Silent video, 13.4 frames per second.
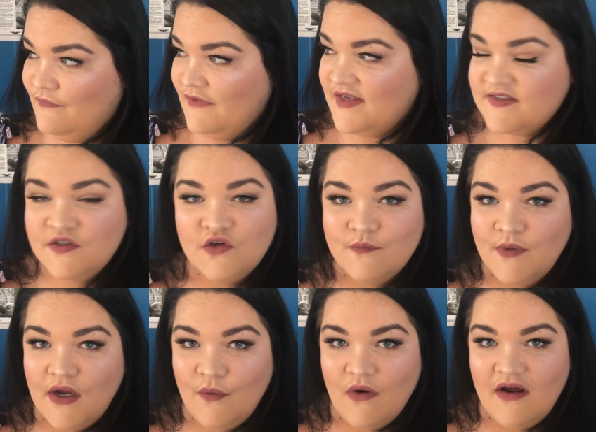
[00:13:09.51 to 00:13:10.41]
Hasn't gone
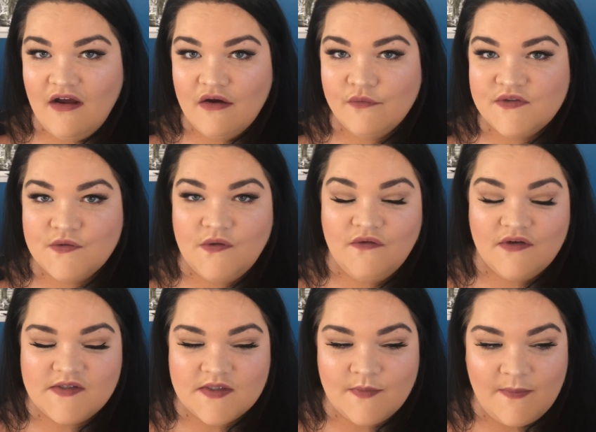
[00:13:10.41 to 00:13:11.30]
by while I was doing the
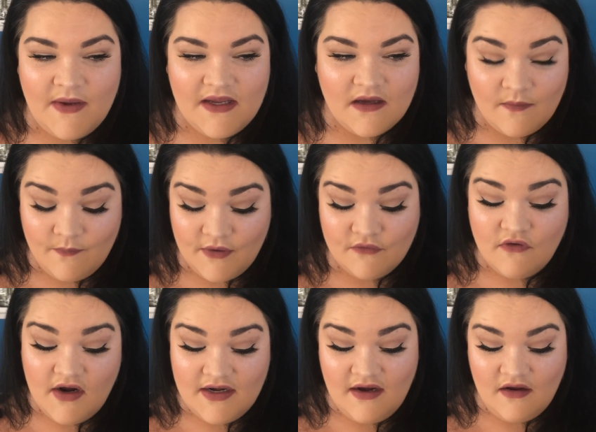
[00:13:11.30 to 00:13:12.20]
rest of my makeup, but
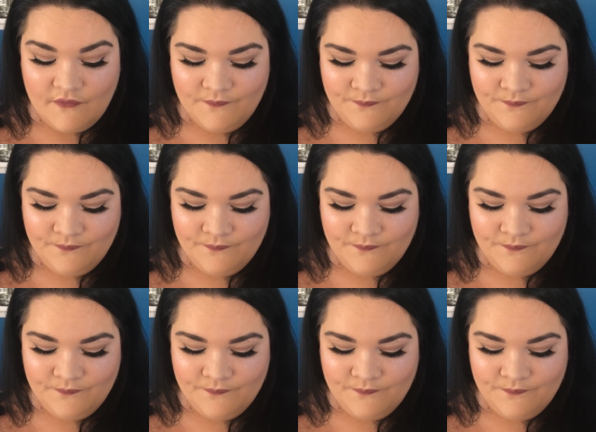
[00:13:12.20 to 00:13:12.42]
right now.